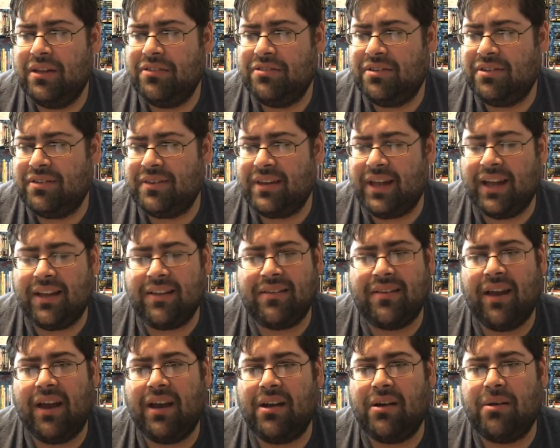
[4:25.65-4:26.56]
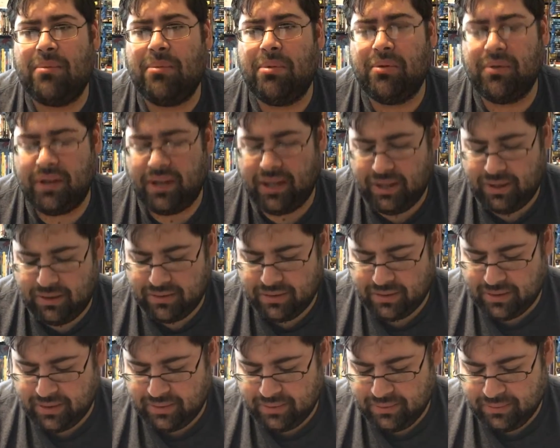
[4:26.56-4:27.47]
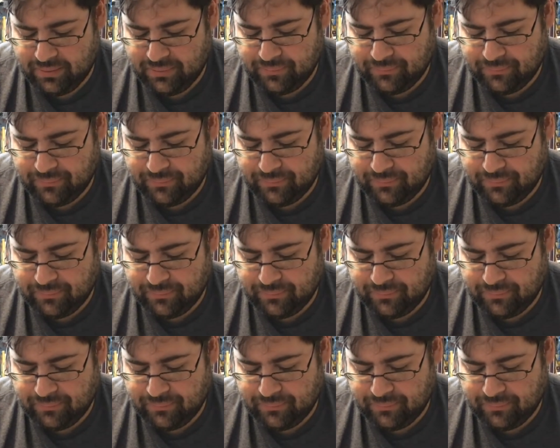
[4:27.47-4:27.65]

she's not terrible either,